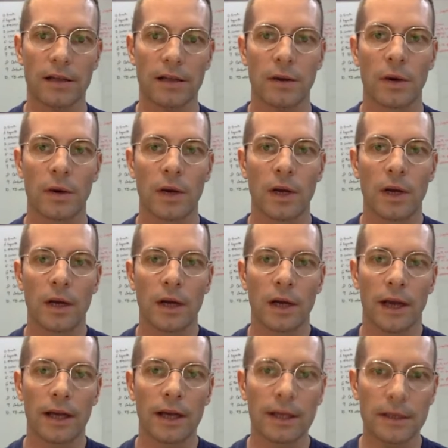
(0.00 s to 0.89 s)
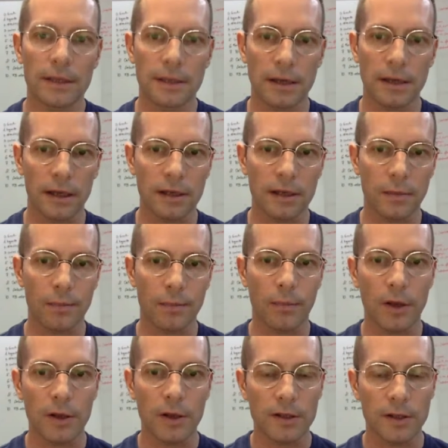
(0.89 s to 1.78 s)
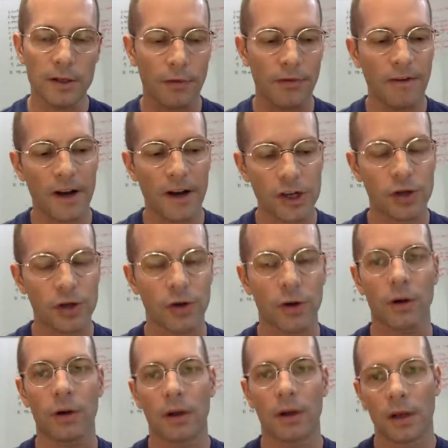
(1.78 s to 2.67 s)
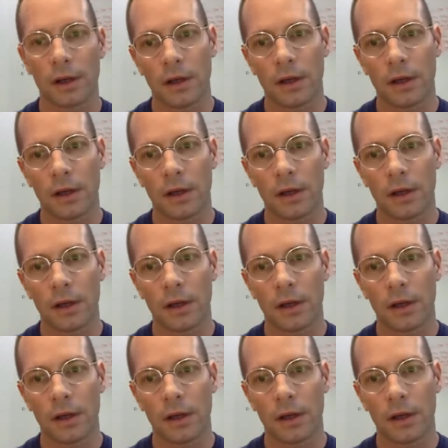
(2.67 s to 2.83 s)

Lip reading: So, and it's a professional